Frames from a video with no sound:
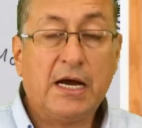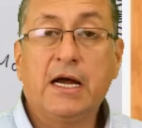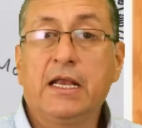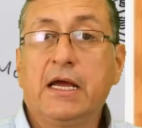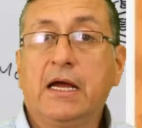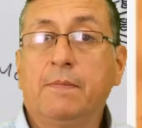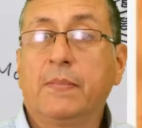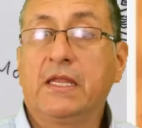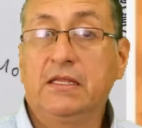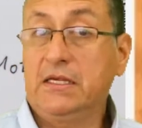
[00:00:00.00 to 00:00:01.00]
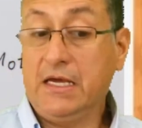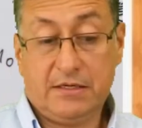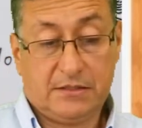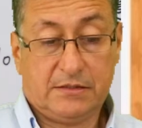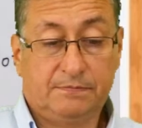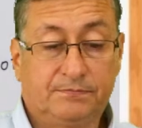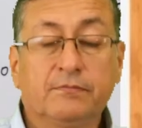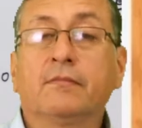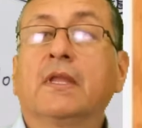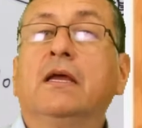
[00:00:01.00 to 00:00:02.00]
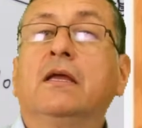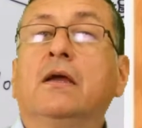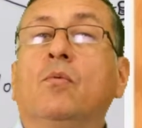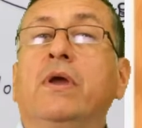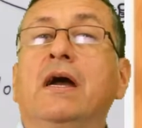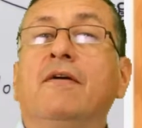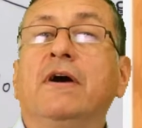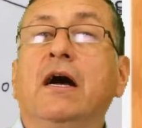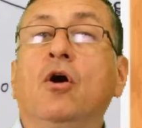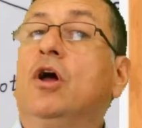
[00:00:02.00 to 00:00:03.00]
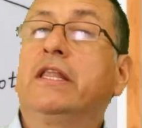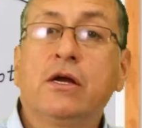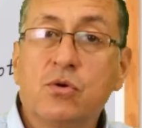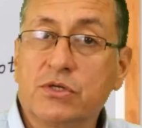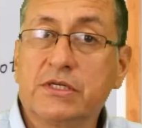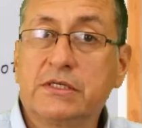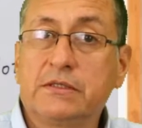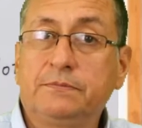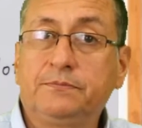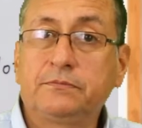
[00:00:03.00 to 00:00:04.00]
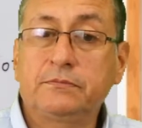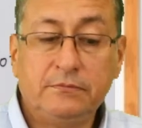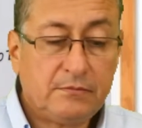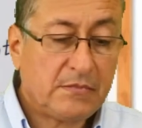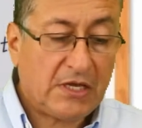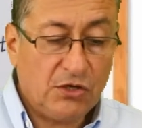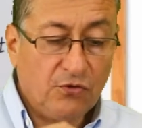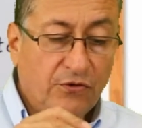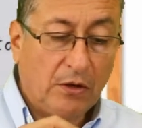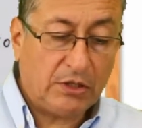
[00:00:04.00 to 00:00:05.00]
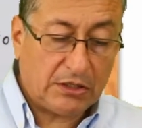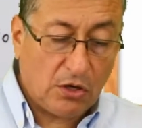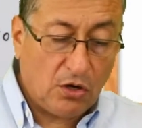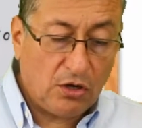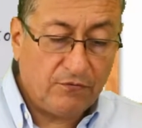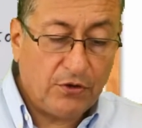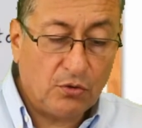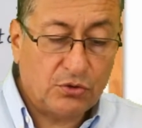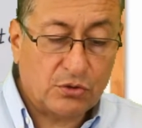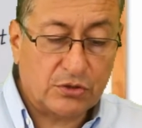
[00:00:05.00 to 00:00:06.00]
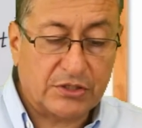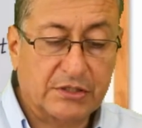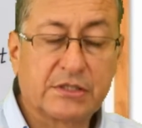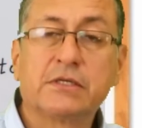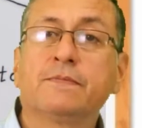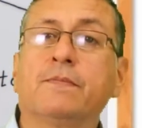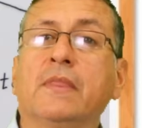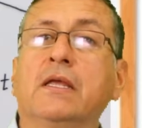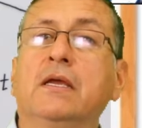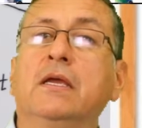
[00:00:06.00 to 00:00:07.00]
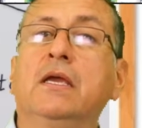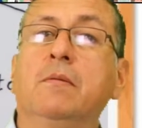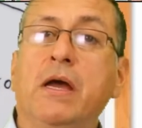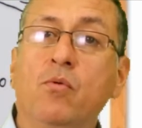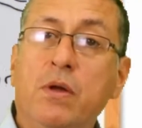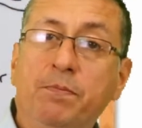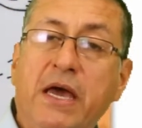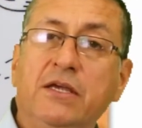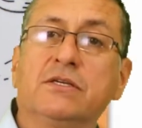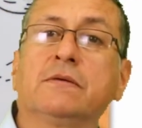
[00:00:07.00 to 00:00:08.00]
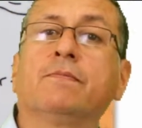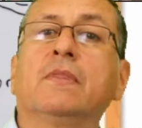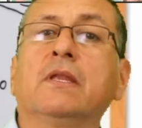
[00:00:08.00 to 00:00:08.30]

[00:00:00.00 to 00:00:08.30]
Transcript: And uh, yes, we have uh, all the courses. You found that all of those courses in my webpage